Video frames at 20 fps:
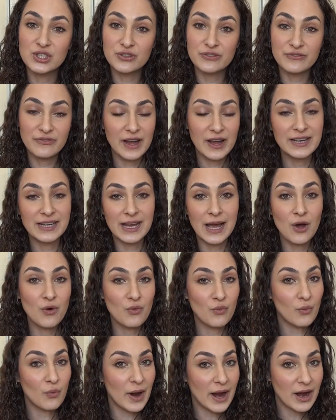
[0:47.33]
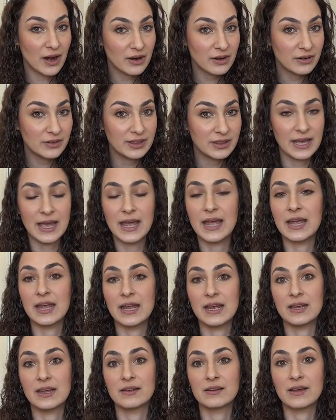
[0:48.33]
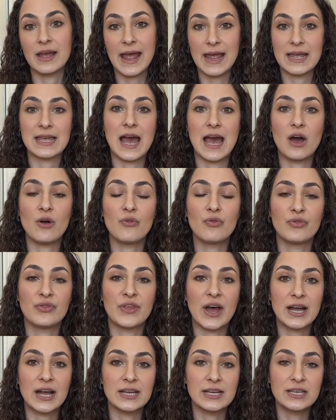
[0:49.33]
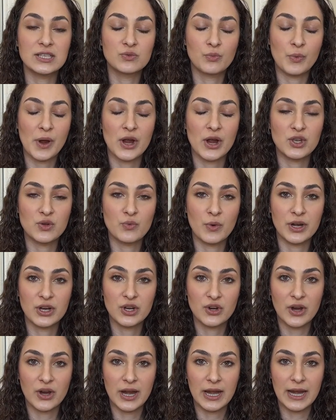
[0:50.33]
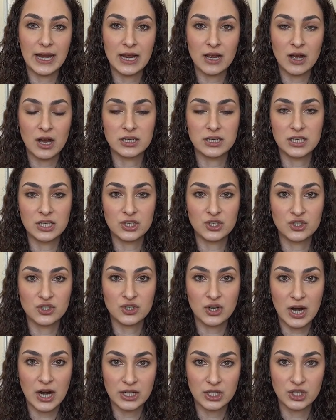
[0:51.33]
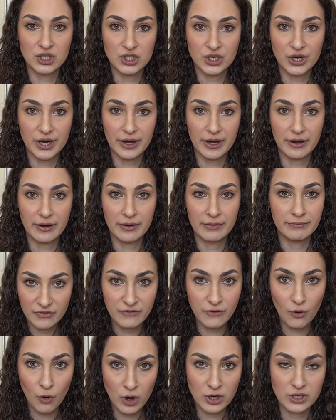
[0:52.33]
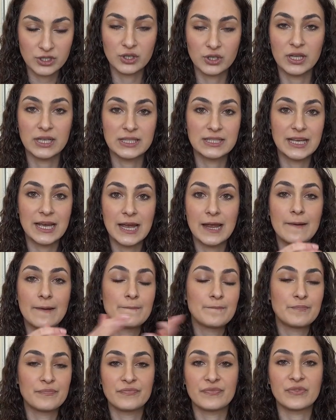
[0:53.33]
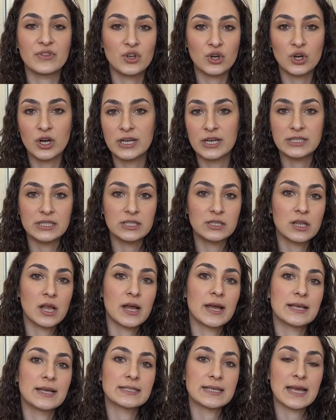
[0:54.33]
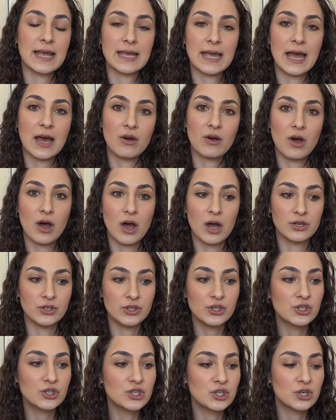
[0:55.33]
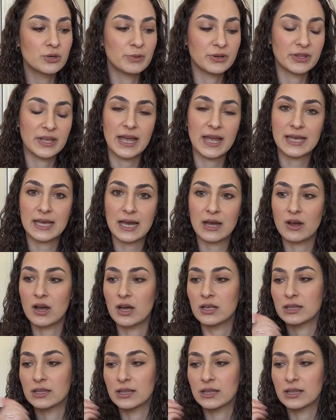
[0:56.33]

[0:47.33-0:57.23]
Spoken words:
you find out where they hang out, that is where you want to create a content strategy for. So let's say your ideal clients hang out on YouTube or they hang out on